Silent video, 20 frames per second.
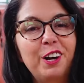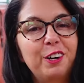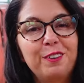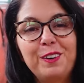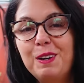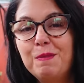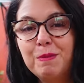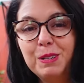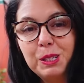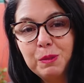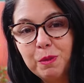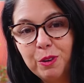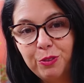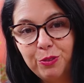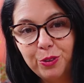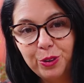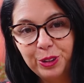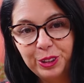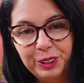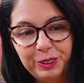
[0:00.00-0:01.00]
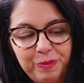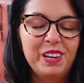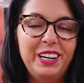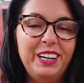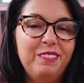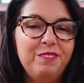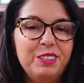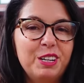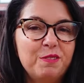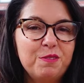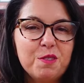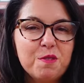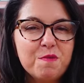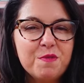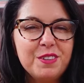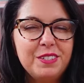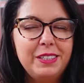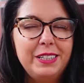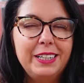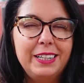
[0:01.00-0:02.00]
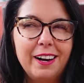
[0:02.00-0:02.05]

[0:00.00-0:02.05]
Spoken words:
arepas before, and I've never really